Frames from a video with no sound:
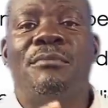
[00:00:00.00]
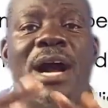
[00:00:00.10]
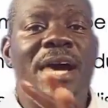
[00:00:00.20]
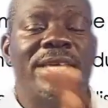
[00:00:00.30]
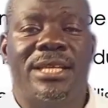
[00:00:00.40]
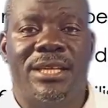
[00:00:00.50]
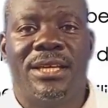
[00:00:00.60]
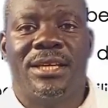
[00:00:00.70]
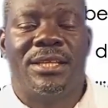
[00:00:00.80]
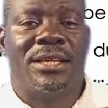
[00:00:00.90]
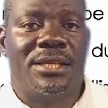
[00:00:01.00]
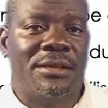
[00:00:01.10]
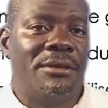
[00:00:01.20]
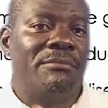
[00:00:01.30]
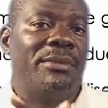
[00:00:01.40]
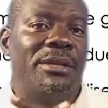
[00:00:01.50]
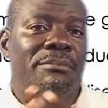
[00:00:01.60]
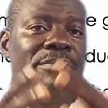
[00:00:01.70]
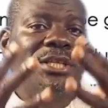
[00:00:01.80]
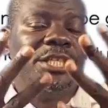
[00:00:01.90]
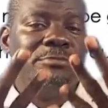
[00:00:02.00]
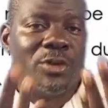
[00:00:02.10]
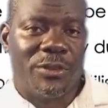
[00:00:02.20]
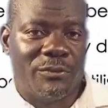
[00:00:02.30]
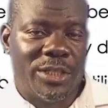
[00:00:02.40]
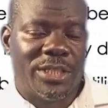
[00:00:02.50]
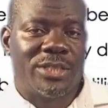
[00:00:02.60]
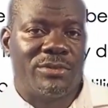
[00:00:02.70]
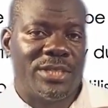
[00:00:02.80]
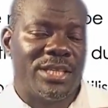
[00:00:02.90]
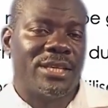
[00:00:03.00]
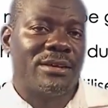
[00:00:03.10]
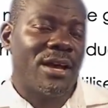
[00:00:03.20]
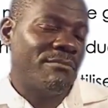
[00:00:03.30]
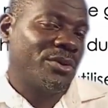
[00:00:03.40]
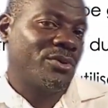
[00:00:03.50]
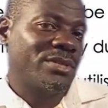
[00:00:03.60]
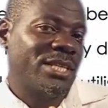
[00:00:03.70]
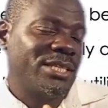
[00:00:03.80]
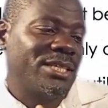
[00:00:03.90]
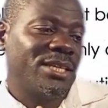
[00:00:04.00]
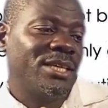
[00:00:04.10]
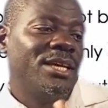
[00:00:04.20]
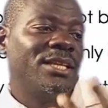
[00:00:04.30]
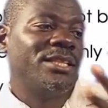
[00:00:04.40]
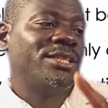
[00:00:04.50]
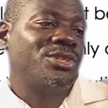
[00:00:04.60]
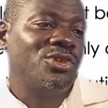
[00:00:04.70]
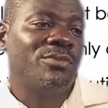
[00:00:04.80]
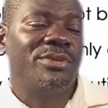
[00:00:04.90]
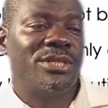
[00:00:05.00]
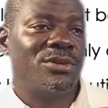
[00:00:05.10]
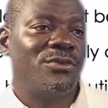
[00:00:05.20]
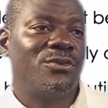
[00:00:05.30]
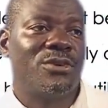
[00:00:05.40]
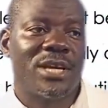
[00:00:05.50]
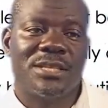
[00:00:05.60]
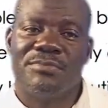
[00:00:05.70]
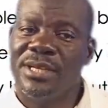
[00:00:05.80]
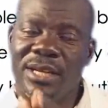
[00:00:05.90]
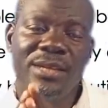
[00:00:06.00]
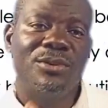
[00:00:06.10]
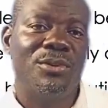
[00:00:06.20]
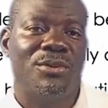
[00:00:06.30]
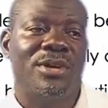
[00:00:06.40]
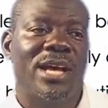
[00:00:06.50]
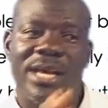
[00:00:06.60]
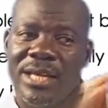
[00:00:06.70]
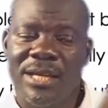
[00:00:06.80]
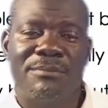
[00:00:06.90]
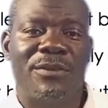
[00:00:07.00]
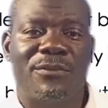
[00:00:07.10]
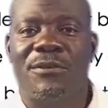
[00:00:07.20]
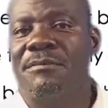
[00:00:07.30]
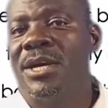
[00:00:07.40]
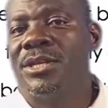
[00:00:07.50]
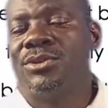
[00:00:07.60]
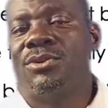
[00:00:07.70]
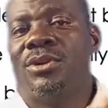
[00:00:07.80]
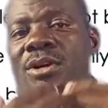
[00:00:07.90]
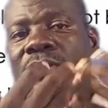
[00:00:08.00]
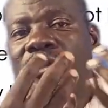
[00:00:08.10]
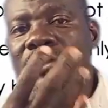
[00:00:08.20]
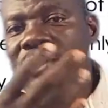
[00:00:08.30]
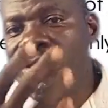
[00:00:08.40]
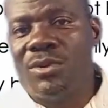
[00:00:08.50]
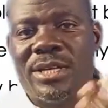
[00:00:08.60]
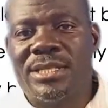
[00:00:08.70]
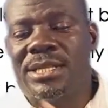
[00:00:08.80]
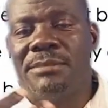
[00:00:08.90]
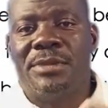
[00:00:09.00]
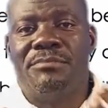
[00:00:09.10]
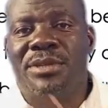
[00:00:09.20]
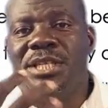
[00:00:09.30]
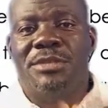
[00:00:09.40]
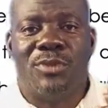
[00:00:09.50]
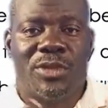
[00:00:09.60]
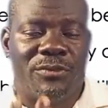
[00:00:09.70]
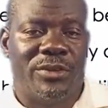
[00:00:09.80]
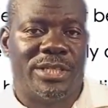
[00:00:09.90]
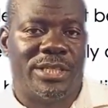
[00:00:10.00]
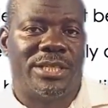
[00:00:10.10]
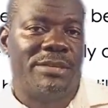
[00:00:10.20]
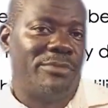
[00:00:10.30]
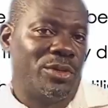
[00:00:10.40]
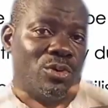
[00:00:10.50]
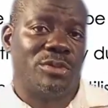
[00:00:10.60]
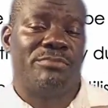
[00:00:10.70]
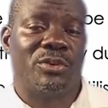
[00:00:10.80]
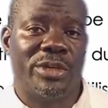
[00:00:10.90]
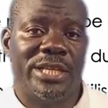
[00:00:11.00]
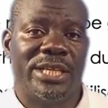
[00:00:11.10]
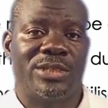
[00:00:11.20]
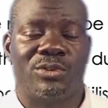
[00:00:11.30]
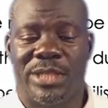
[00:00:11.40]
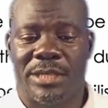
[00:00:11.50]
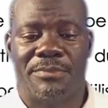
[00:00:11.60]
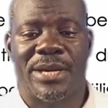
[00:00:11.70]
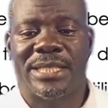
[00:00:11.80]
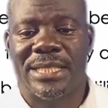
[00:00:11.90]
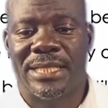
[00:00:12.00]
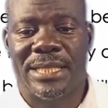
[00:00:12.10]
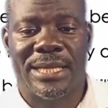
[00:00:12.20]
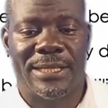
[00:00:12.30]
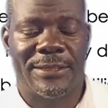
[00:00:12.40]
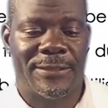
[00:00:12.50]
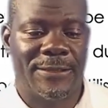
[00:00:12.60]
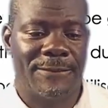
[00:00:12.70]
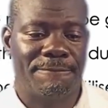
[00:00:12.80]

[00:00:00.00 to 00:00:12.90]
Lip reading: highly, they may be demotivated to say, because they say this job is not for us, but I know I can perform. So those ones, they may be demotivated, they may not be willing to take part in anything.